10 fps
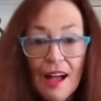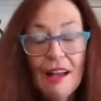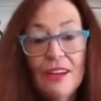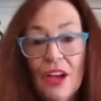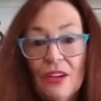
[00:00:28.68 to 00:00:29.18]

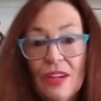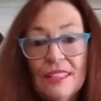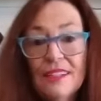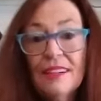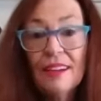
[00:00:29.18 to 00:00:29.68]
I know.
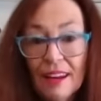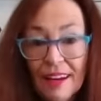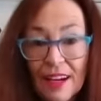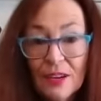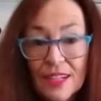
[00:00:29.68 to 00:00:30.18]
Isn't it
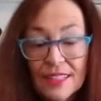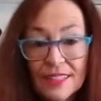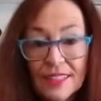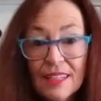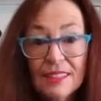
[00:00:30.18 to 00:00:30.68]
hilarious?